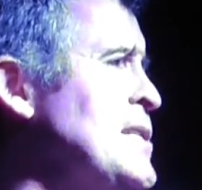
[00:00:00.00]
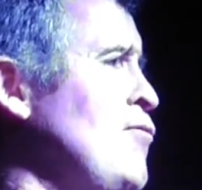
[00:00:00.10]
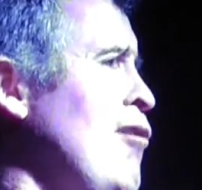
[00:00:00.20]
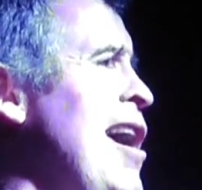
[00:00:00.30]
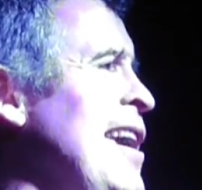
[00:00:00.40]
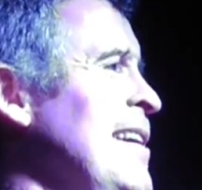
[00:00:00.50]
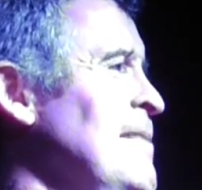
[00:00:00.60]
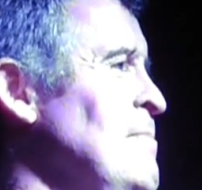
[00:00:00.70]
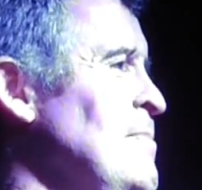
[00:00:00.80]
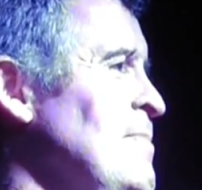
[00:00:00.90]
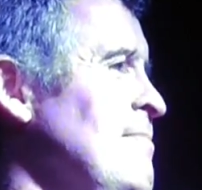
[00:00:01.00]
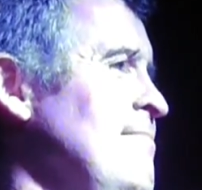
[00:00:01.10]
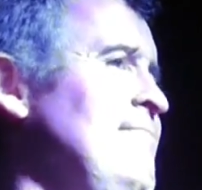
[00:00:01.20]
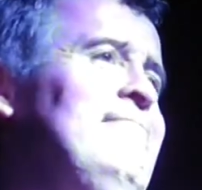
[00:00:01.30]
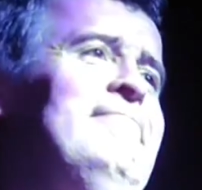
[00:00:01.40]
of Grey.
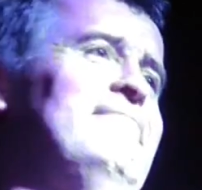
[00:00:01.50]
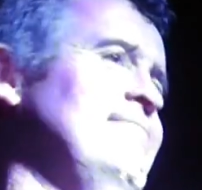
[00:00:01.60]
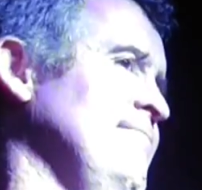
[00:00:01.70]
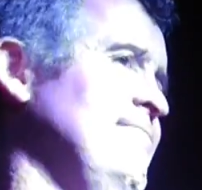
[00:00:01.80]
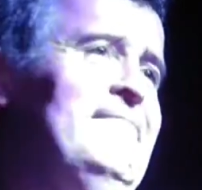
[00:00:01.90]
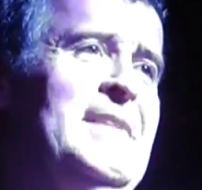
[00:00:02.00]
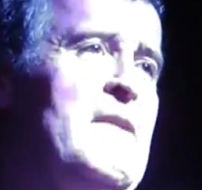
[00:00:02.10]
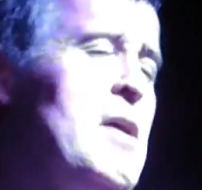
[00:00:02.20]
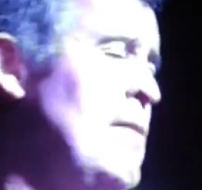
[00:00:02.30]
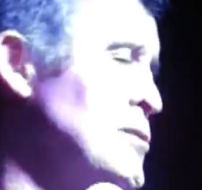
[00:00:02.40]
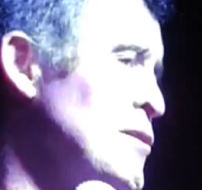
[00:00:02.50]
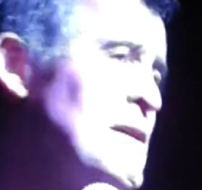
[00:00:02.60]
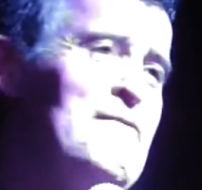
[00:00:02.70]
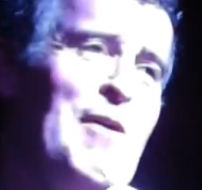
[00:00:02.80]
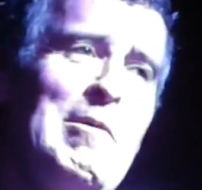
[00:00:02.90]
What? I was
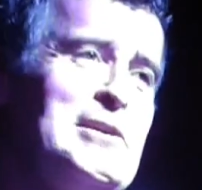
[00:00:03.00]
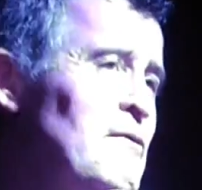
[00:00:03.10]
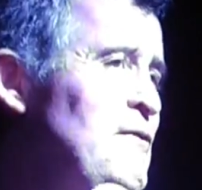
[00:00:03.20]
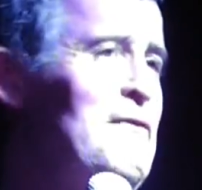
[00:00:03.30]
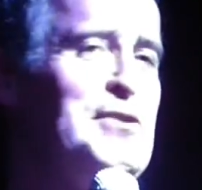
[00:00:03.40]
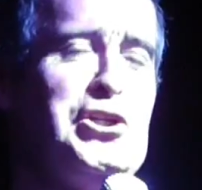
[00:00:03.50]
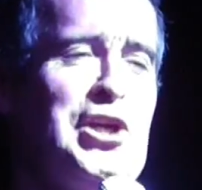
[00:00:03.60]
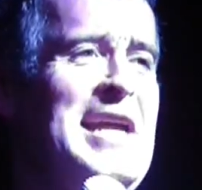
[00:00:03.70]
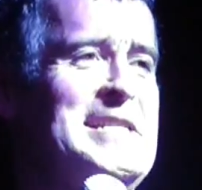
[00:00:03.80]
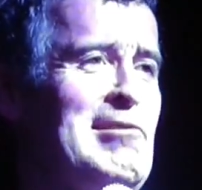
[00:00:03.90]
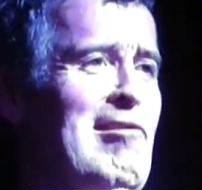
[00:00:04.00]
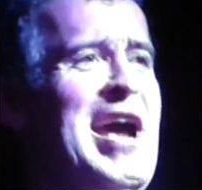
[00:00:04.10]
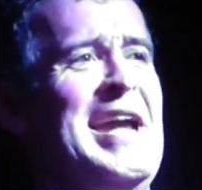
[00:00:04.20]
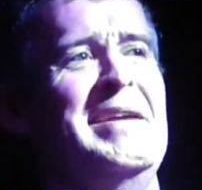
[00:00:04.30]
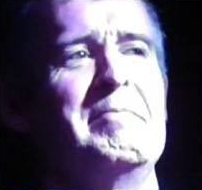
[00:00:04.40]
looking forward to 50 Shades of
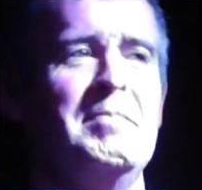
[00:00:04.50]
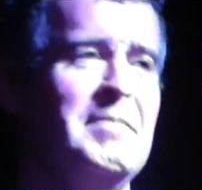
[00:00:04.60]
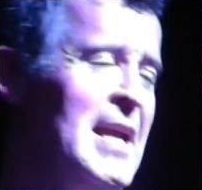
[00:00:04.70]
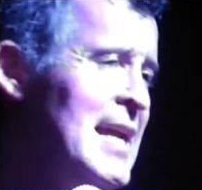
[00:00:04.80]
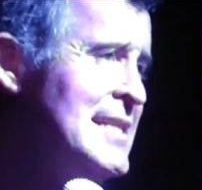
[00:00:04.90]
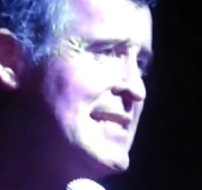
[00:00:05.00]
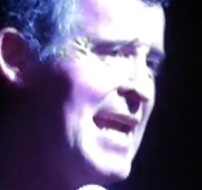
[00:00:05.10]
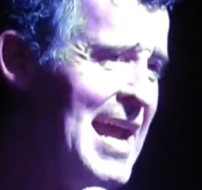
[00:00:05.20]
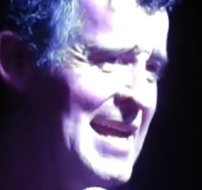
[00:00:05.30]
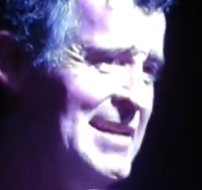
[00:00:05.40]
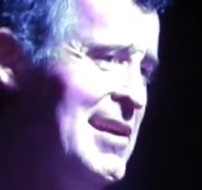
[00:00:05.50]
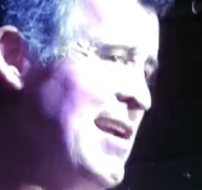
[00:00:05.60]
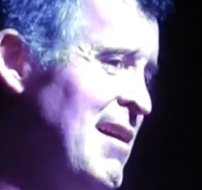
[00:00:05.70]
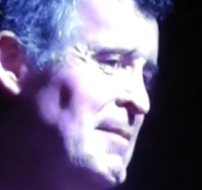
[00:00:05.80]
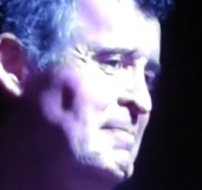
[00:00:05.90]
Grey. Whoa. Instead, I
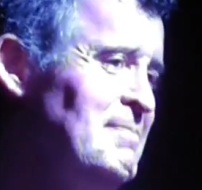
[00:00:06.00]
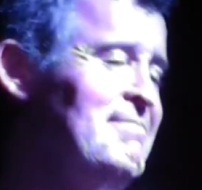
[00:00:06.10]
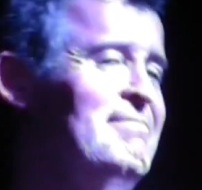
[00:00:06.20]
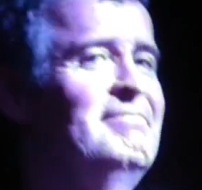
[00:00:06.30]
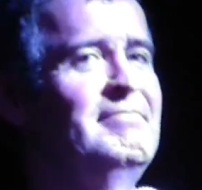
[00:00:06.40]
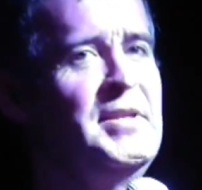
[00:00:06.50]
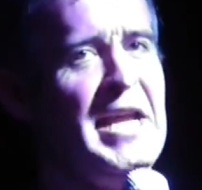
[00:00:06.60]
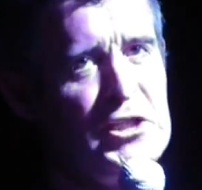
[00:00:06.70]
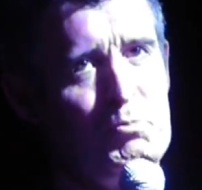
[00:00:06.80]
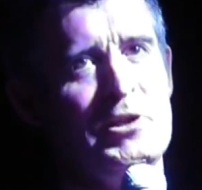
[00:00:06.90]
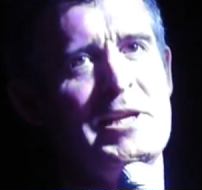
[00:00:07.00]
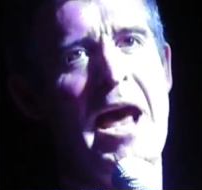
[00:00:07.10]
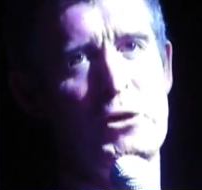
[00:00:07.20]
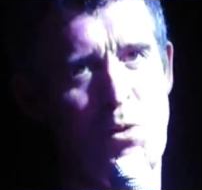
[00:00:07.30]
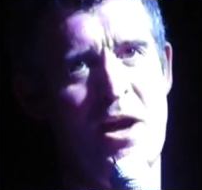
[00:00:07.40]
got Desperate
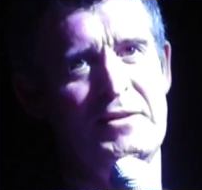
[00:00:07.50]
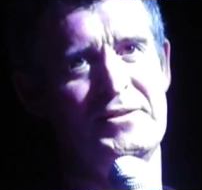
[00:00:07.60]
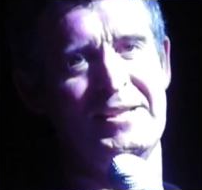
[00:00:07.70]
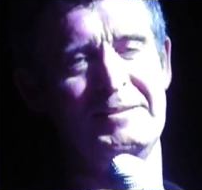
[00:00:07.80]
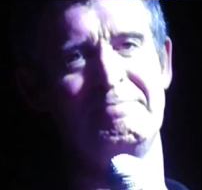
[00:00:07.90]
Housewives.